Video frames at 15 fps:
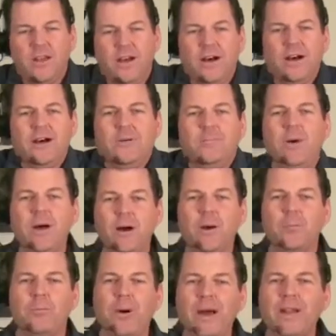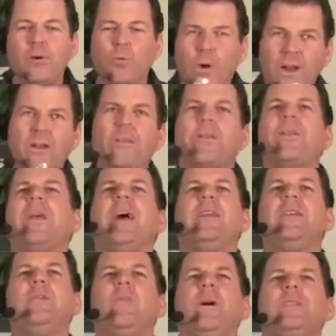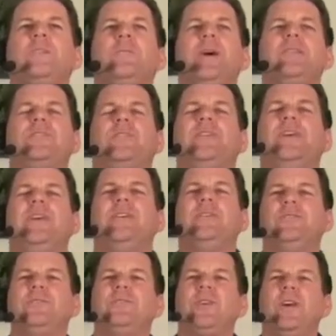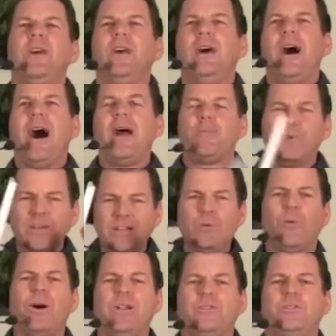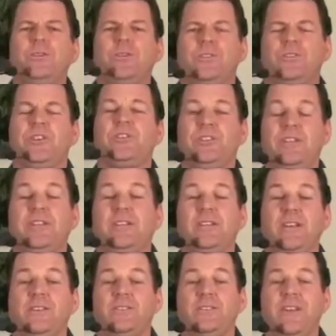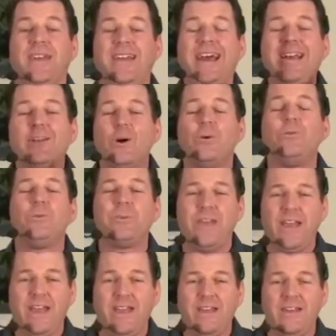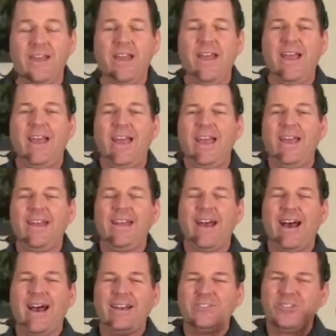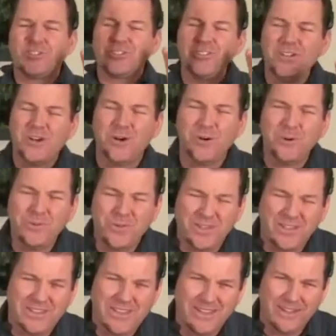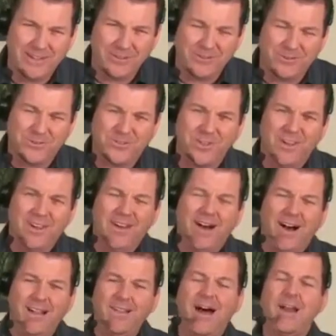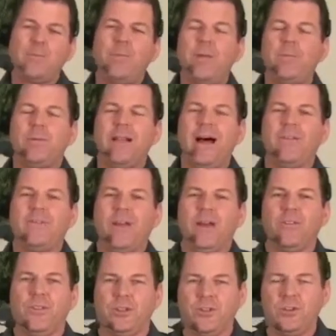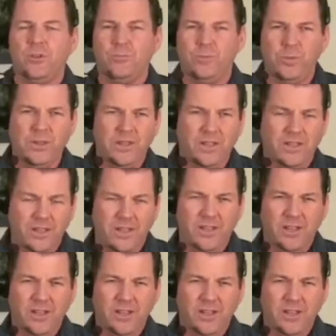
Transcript: But one other thing I did want to mention is I really want you to succeed at this, and I know you can. And I just know that there's a lot of people out there that could be,